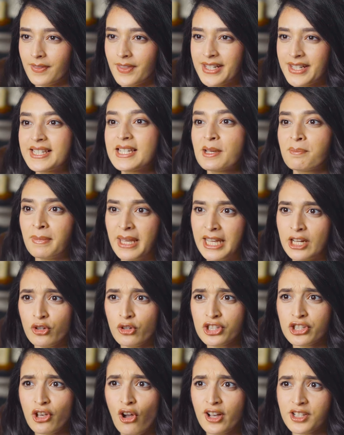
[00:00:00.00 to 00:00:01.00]
The
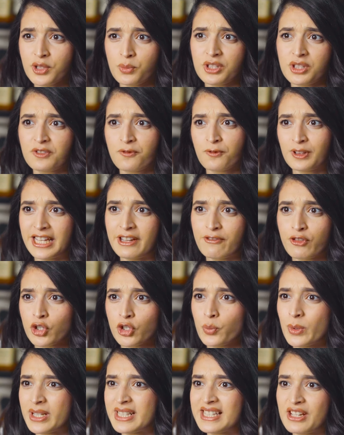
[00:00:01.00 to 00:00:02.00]
tomato sauce was
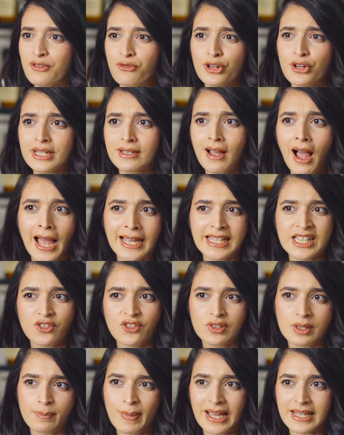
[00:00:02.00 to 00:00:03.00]
flavored with different kinds
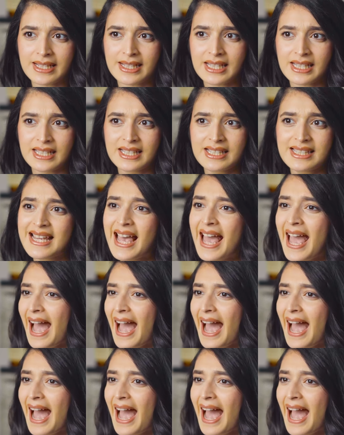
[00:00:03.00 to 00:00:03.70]
of spices,